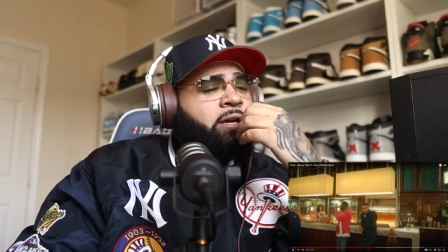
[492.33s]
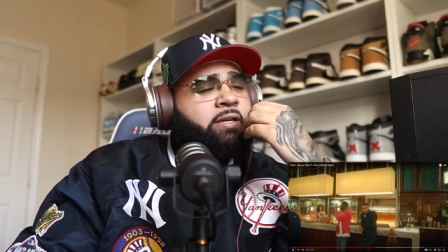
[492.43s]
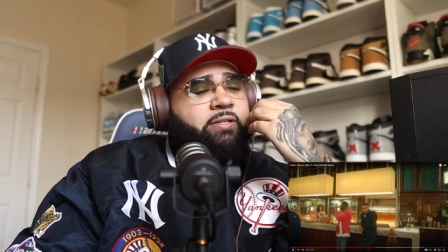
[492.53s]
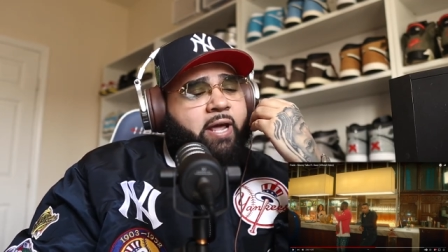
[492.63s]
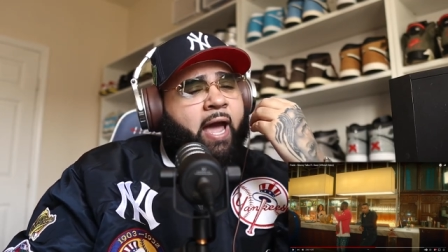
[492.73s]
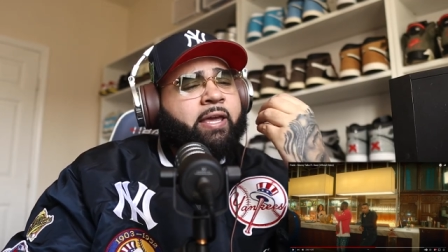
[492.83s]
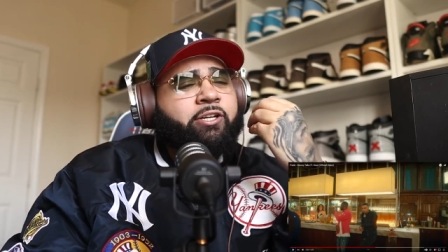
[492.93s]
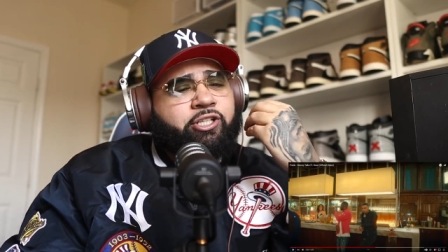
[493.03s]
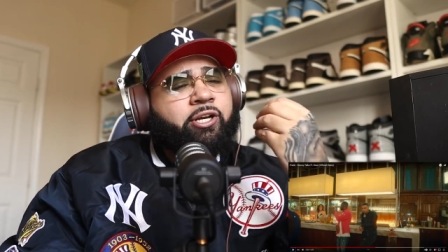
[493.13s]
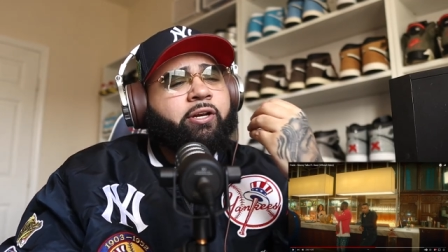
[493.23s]

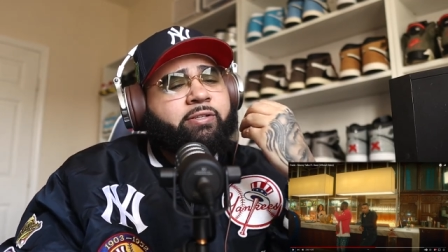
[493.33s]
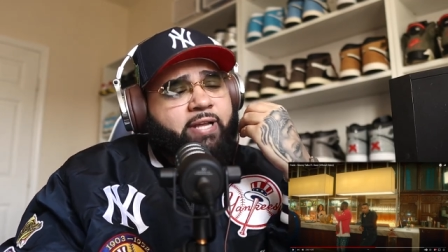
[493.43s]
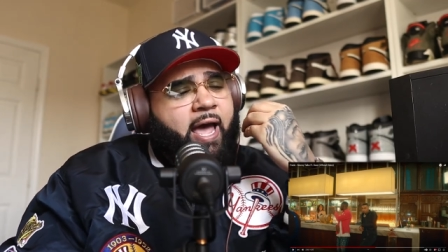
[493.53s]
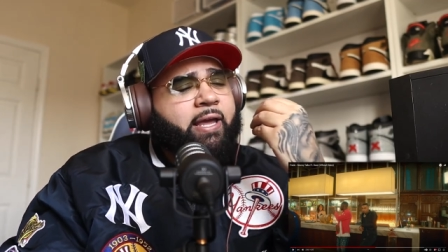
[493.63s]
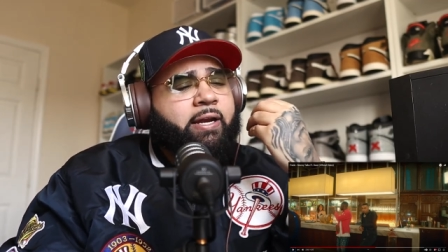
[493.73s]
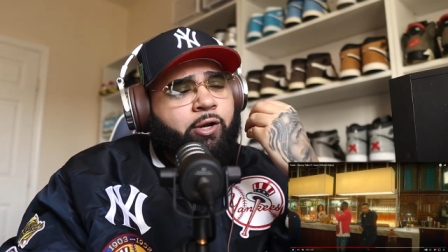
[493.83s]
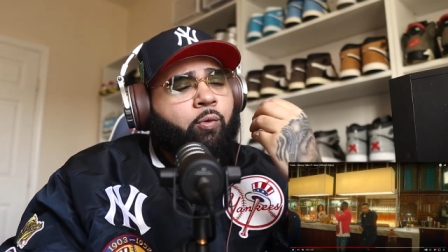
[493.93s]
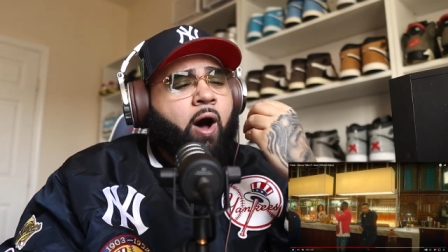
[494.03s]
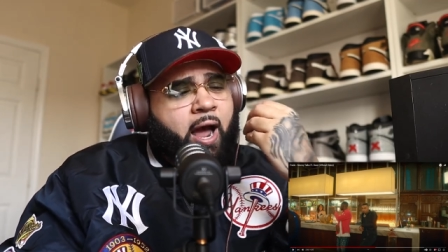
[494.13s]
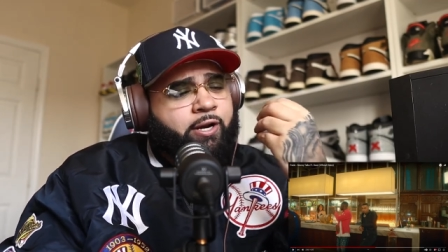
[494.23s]
Decadent, decadent
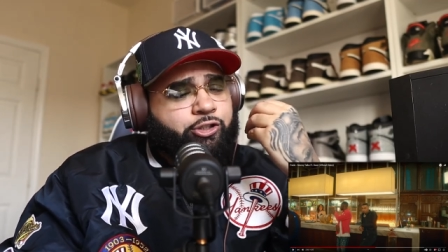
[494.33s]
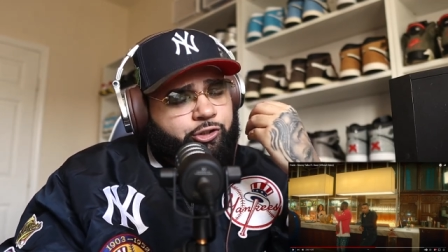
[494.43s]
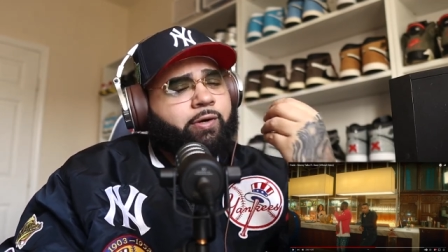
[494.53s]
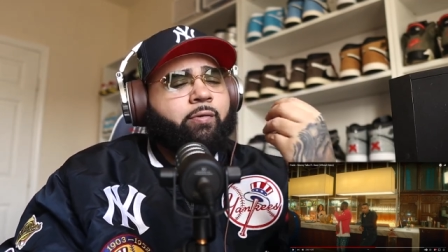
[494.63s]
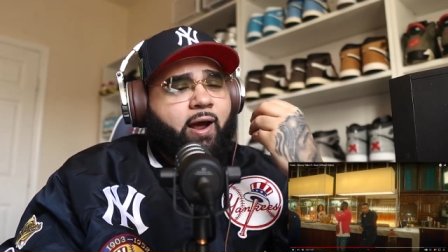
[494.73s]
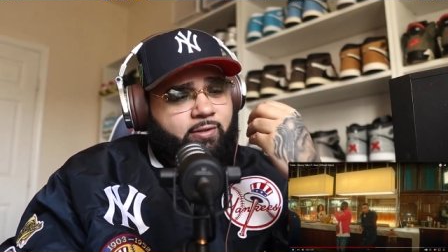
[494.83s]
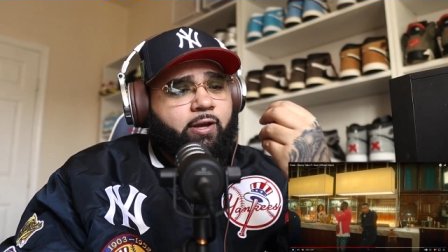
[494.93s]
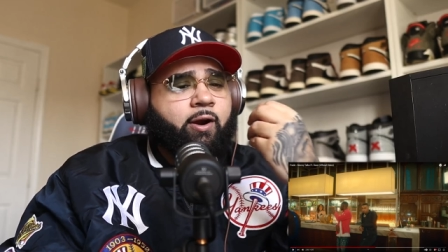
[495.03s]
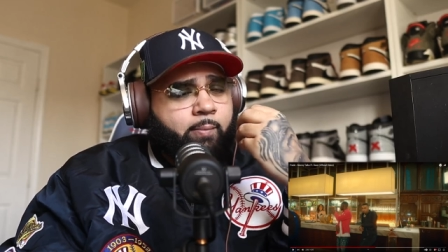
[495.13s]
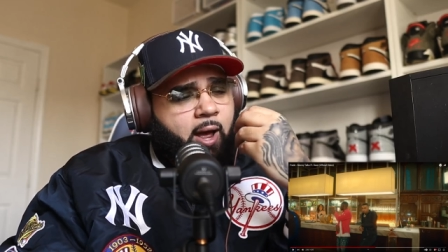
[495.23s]
winery right
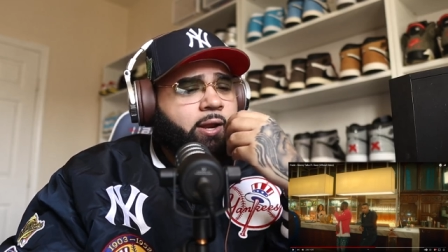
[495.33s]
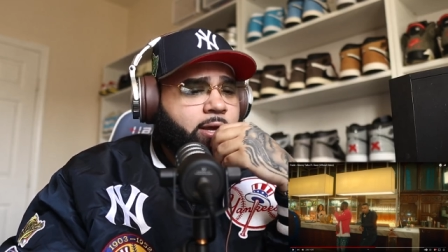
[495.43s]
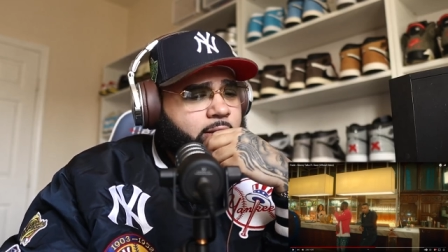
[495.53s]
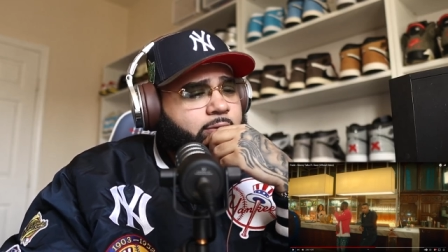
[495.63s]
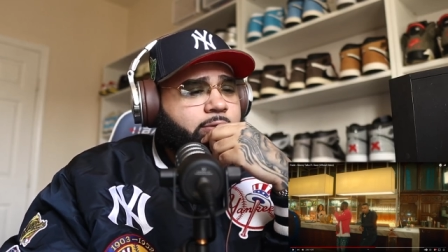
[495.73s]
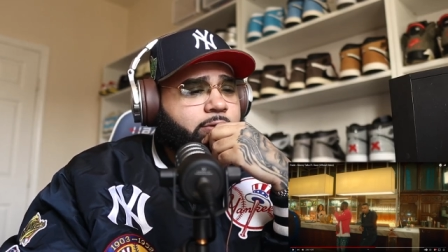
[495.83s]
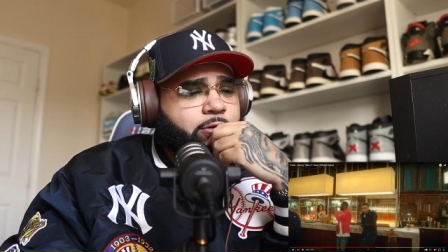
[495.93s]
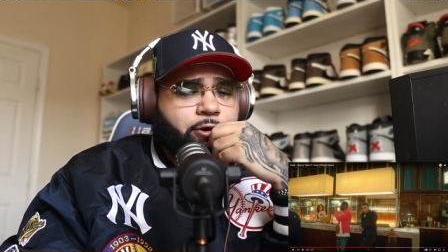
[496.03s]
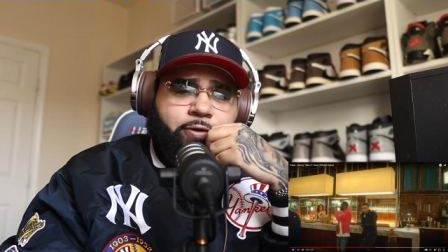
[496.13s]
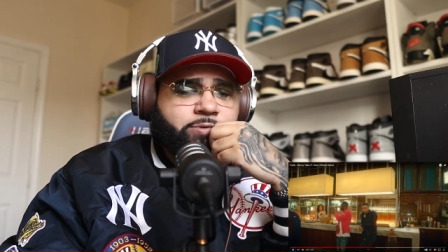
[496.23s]
there, my nigga. You
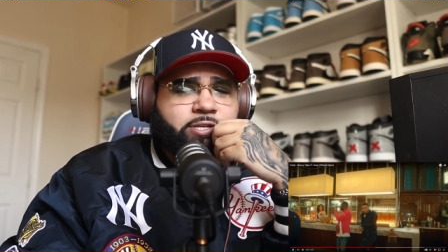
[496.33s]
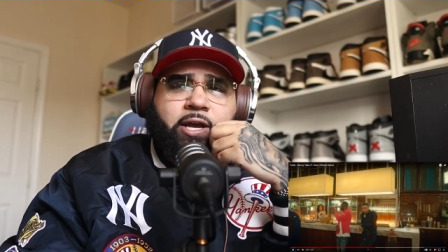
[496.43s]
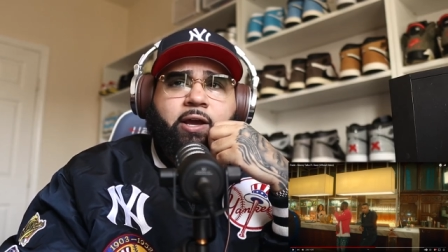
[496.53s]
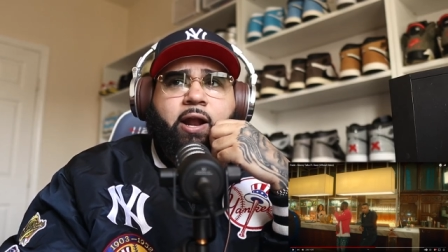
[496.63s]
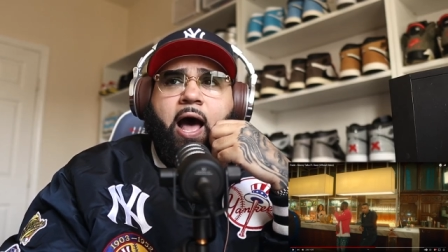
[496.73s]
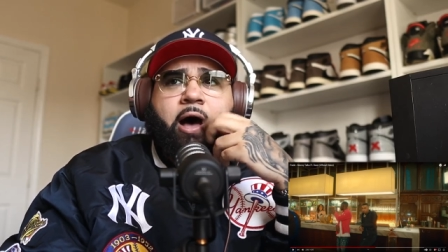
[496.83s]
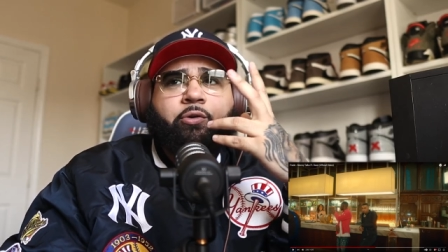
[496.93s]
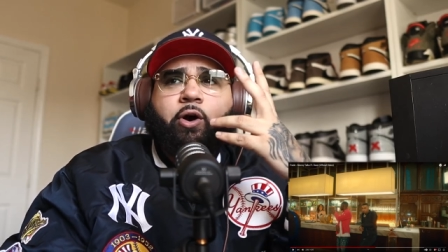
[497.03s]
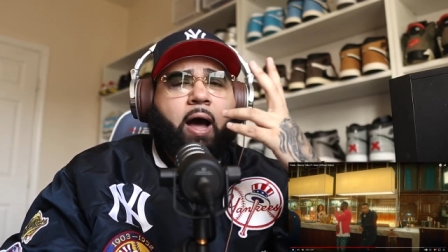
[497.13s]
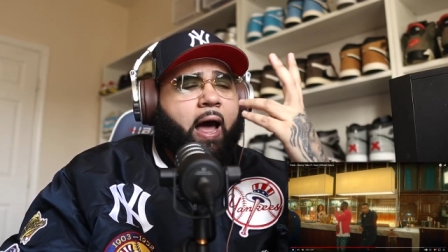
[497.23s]
know what I'm saying? I
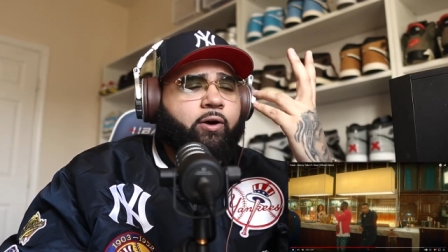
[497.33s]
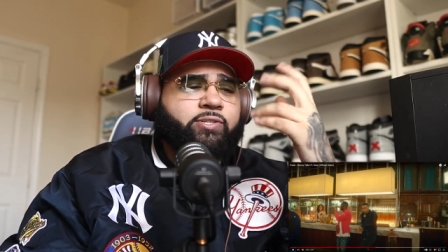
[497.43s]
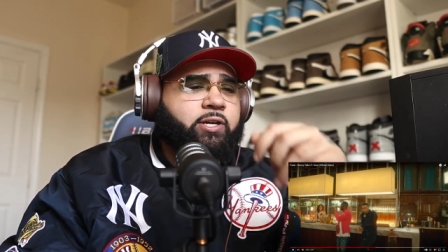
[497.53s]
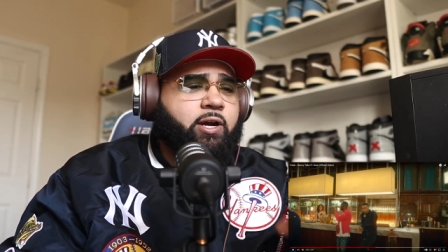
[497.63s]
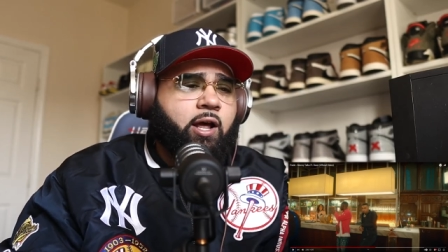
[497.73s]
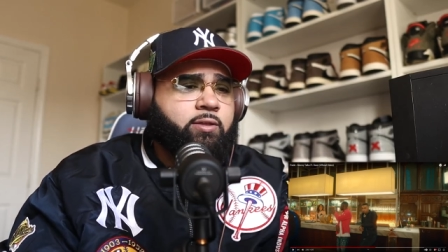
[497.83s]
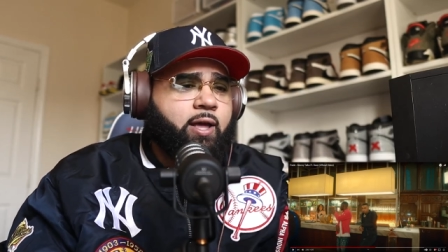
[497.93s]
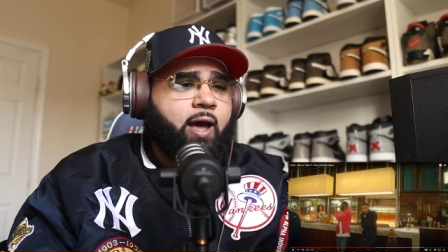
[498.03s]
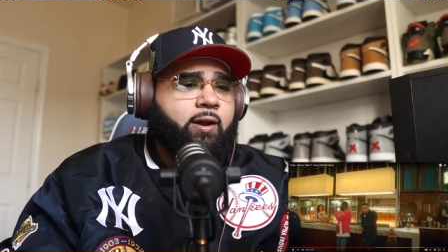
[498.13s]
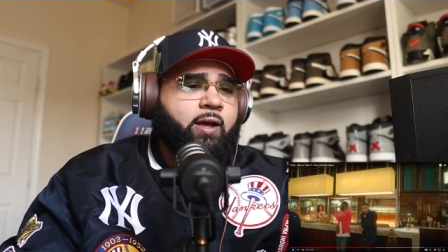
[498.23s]
don't know how else to cut
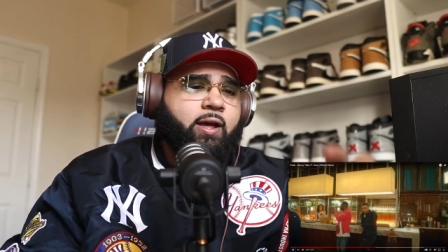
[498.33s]
that.